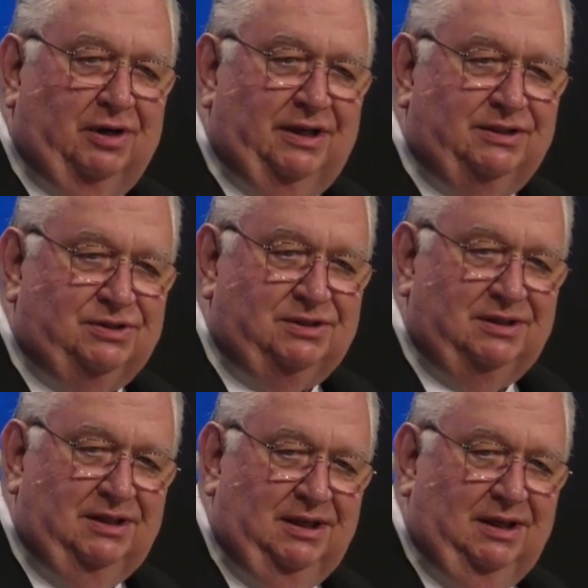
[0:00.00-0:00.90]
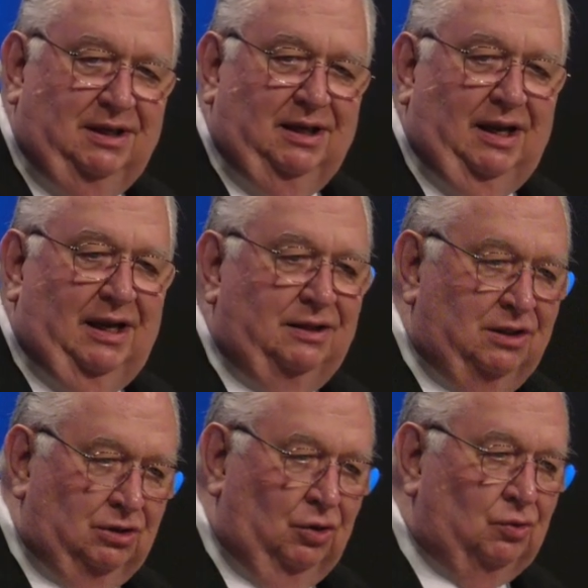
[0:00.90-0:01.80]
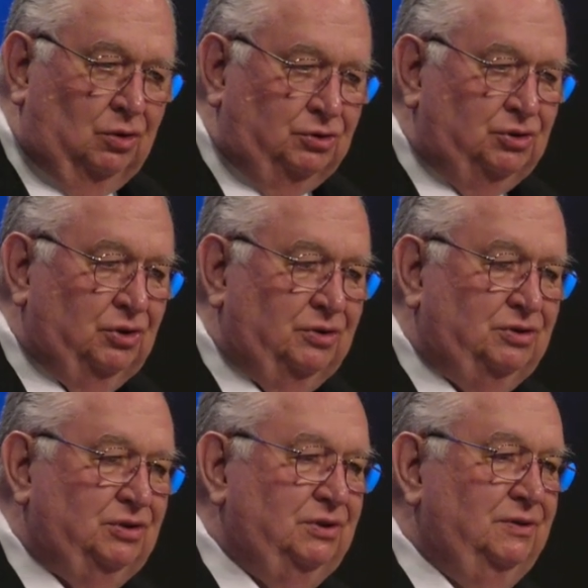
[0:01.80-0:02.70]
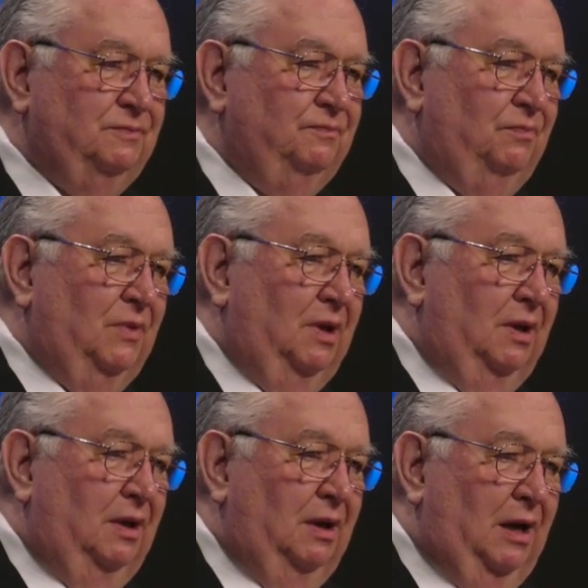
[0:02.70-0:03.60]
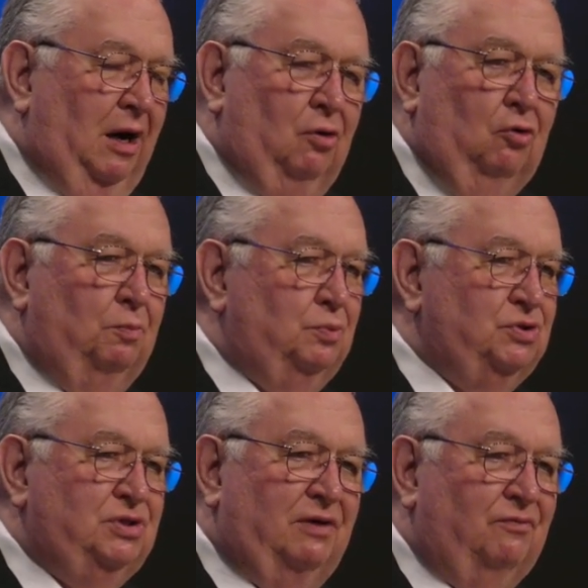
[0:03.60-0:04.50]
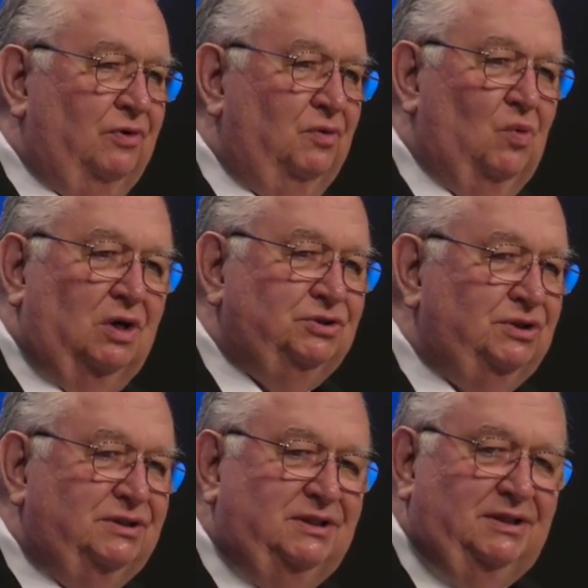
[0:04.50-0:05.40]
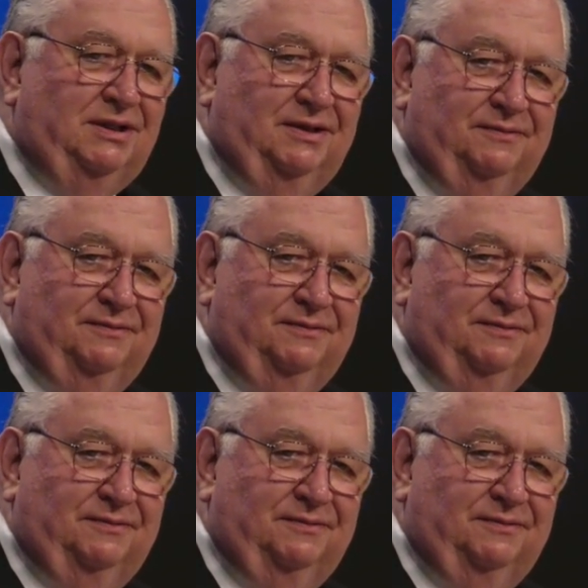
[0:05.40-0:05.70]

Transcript: Christ and the local church. Our hope was never in Washington.